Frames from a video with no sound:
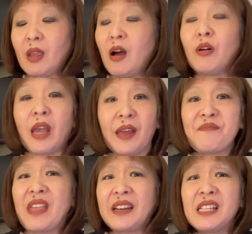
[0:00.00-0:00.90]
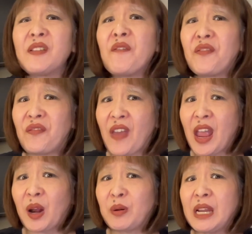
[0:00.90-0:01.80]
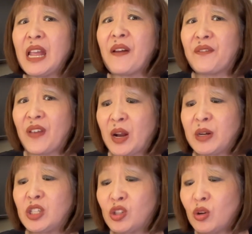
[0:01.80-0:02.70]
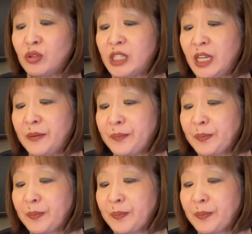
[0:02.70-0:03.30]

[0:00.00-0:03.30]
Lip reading: Okay, that is very, very salty.